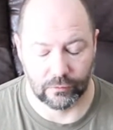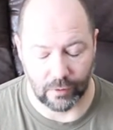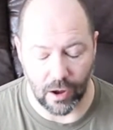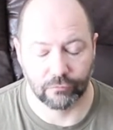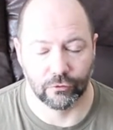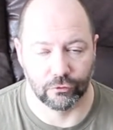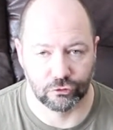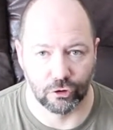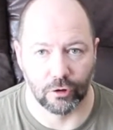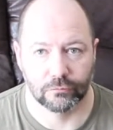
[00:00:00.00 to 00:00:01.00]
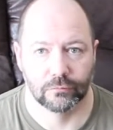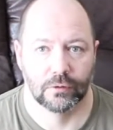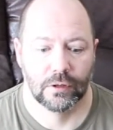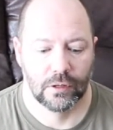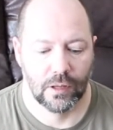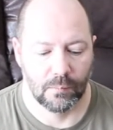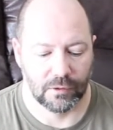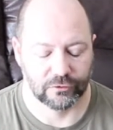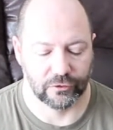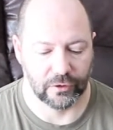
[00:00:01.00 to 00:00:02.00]
after the shot,
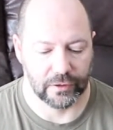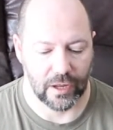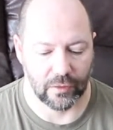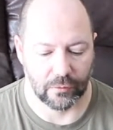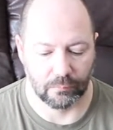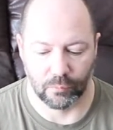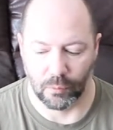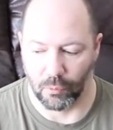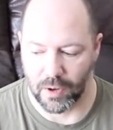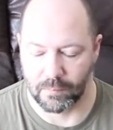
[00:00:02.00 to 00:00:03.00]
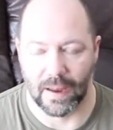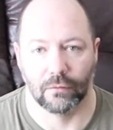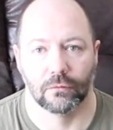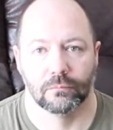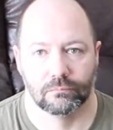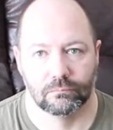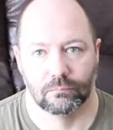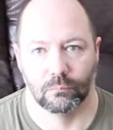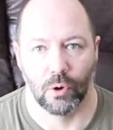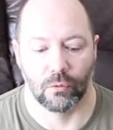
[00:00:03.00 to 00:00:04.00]
basically the brake barrel
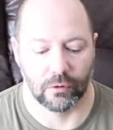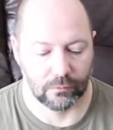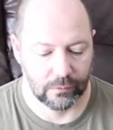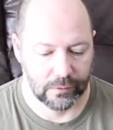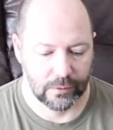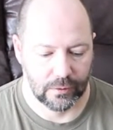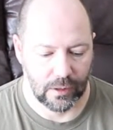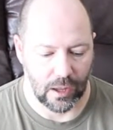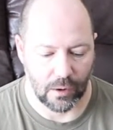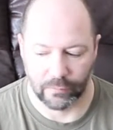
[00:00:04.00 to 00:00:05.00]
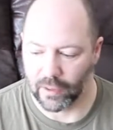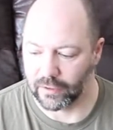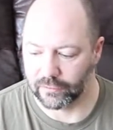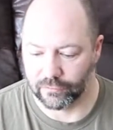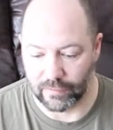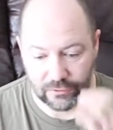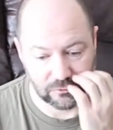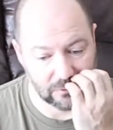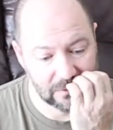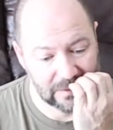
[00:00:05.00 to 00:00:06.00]
broke without an
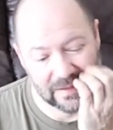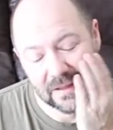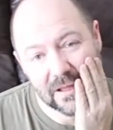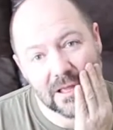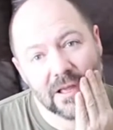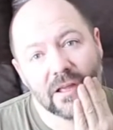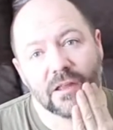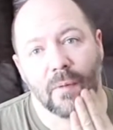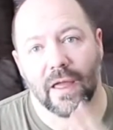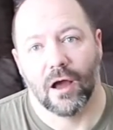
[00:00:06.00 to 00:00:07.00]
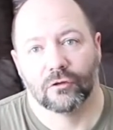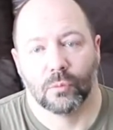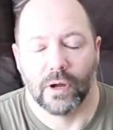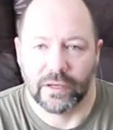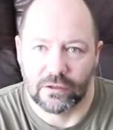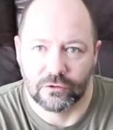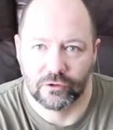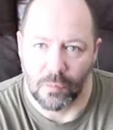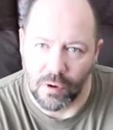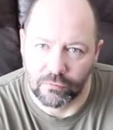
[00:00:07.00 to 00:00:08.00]
intervention. You may ask why I didn't
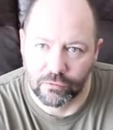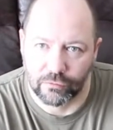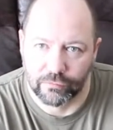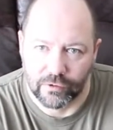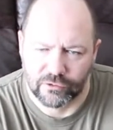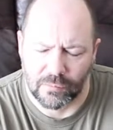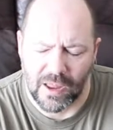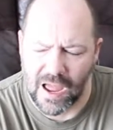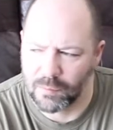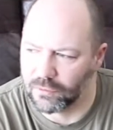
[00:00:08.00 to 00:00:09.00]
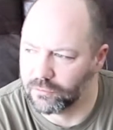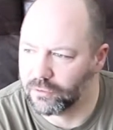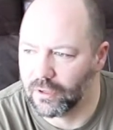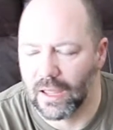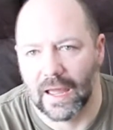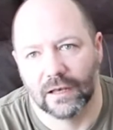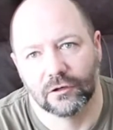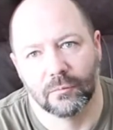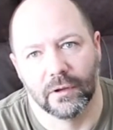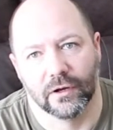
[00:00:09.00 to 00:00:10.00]
stop after the first time it happened, and
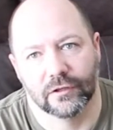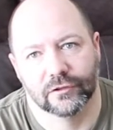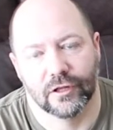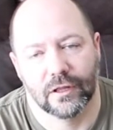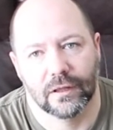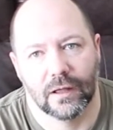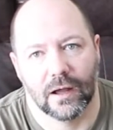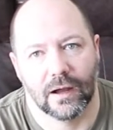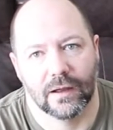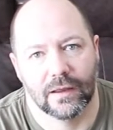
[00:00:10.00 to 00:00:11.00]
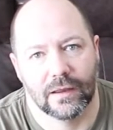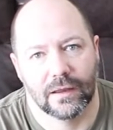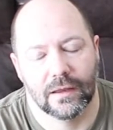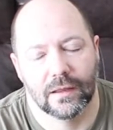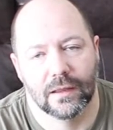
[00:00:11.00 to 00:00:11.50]
to be honest, I